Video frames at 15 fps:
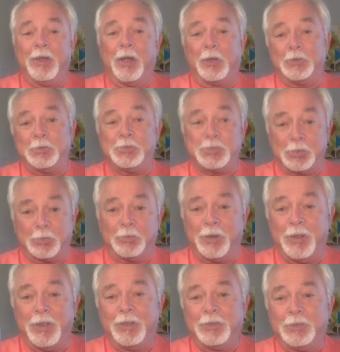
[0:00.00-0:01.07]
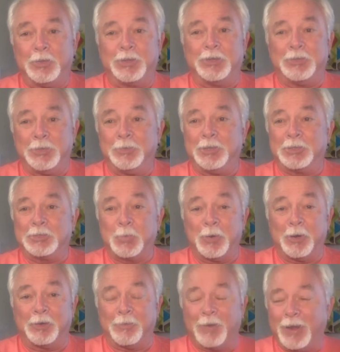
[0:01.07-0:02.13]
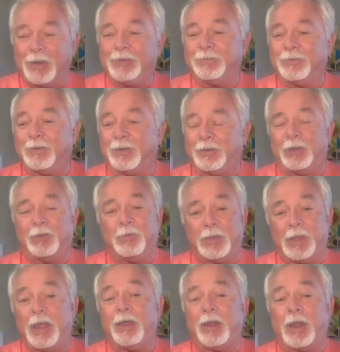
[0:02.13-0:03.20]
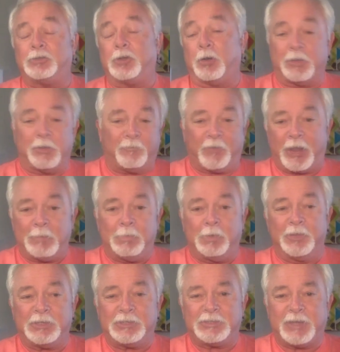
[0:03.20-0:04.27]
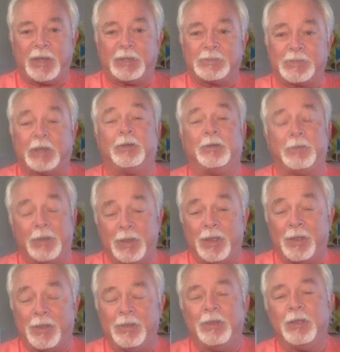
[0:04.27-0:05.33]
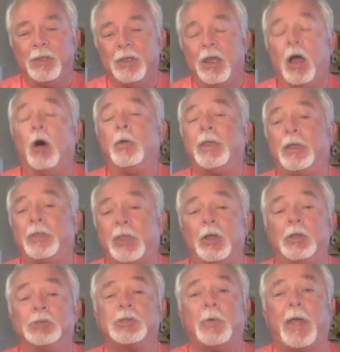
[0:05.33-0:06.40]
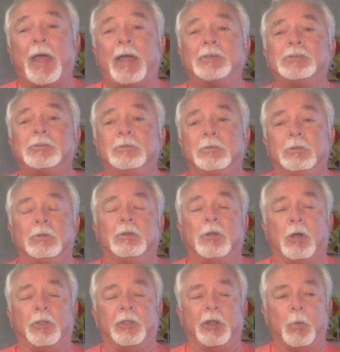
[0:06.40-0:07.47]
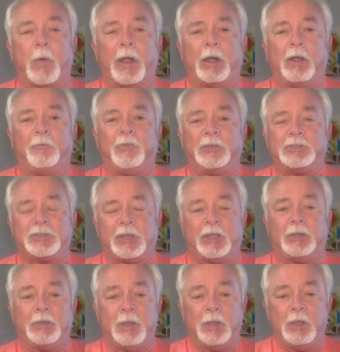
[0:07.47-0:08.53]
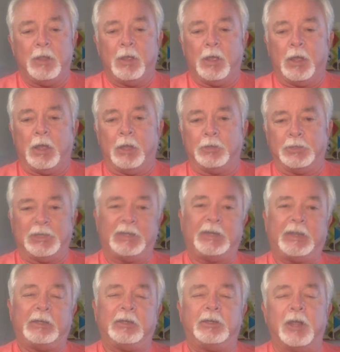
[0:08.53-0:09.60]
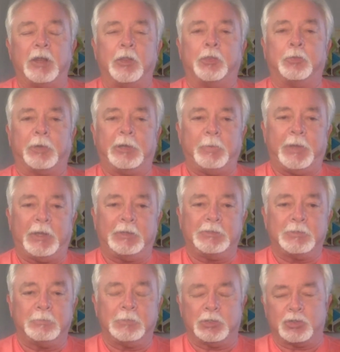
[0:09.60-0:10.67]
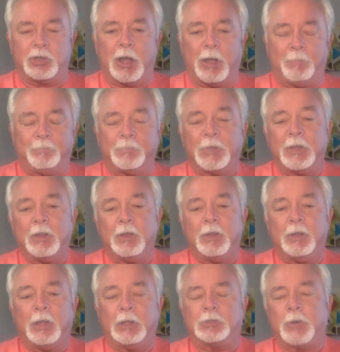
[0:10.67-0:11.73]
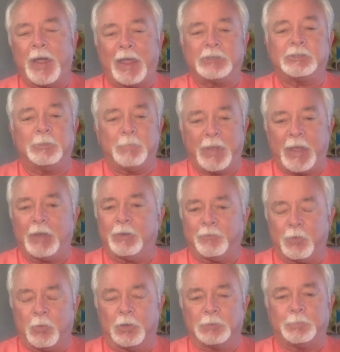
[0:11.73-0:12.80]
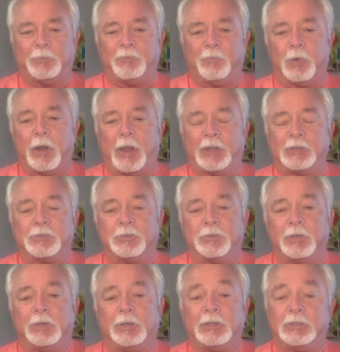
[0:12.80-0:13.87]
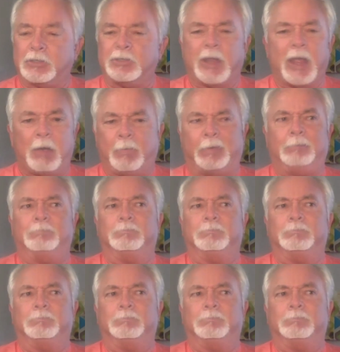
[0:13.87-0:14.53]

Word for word: are you uh-huh. sure?" you could do this work, right? And they go, yeah. I said, are you available these dates? I go, yeah. Oh, yeah. They also asked, are they aware of it? Said, uh, you need to get it done in three weeks, the job. And so I asked them that, of course, before I answered. And he says, yeah, we,